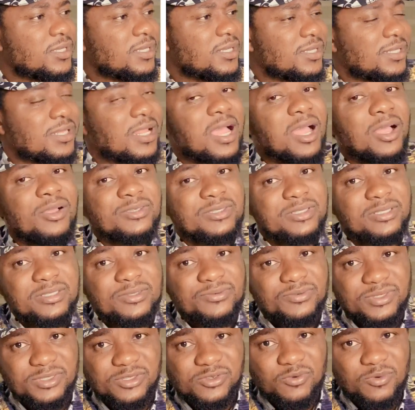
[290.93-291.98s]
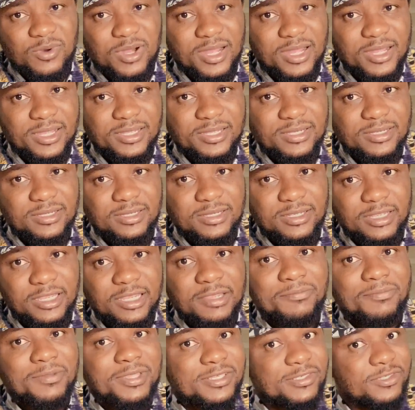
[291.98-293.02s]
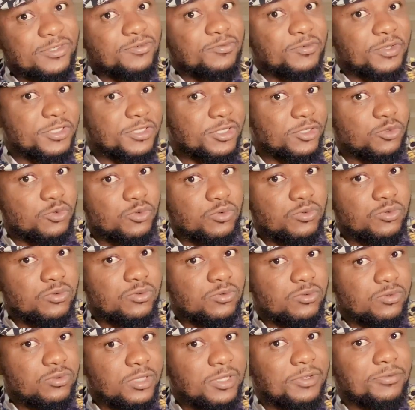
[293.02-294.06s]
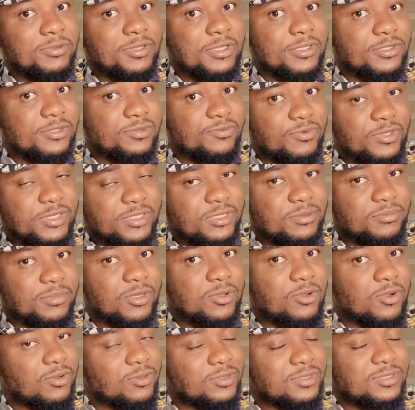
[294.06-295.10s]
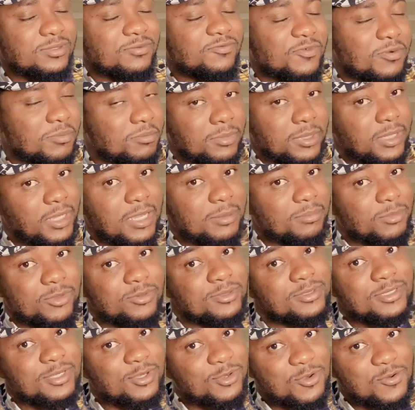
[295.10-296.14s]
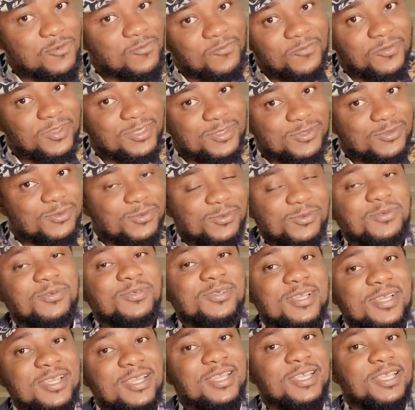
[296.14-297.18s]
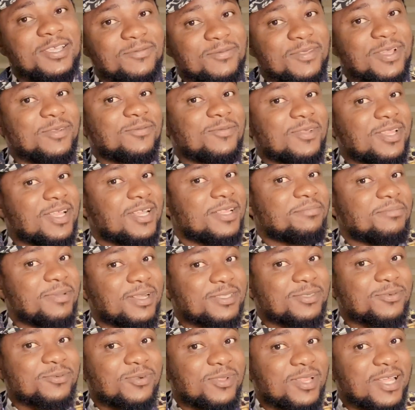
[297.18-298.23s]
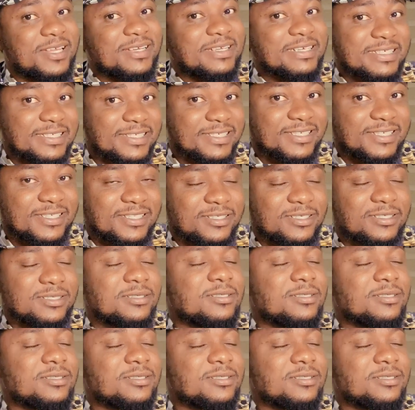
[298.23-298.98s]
now see the reason why, if this is the reason, because for me, I'm not say convinced if that one has a particular reason.